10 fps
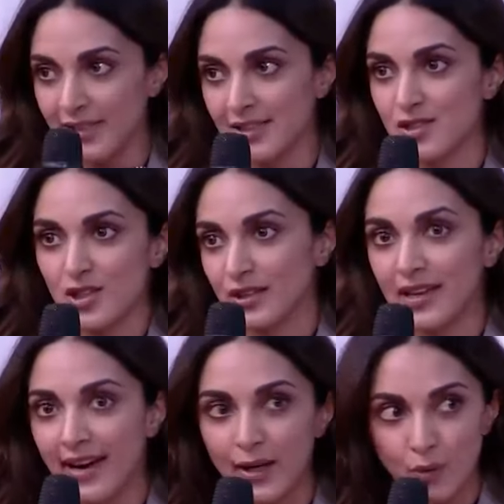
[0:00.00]
it, it's not
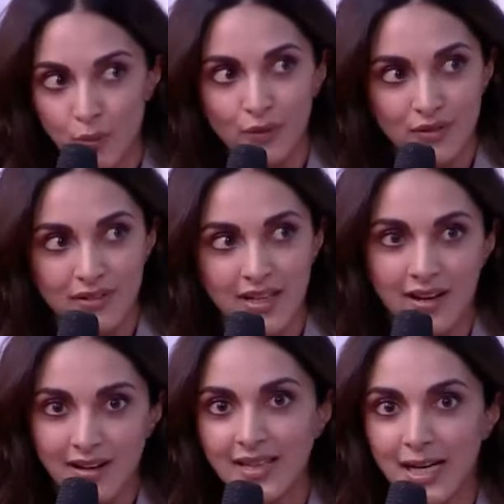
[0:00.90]
that I don't. There
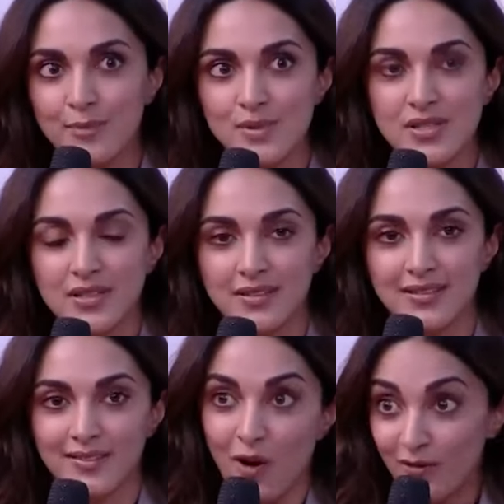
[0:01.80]
are times
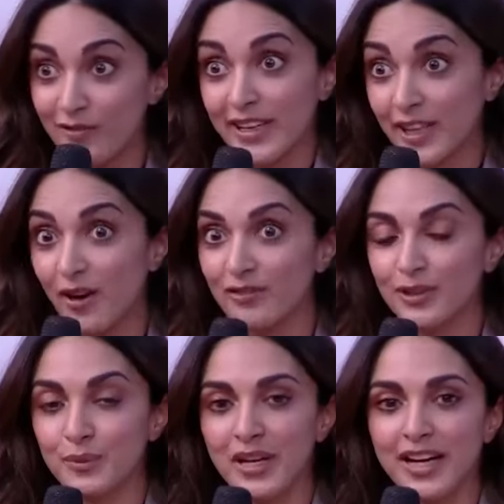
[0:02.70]
very
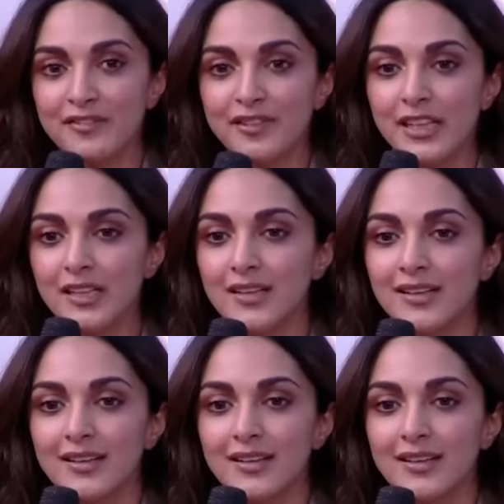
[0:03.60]
often where I feel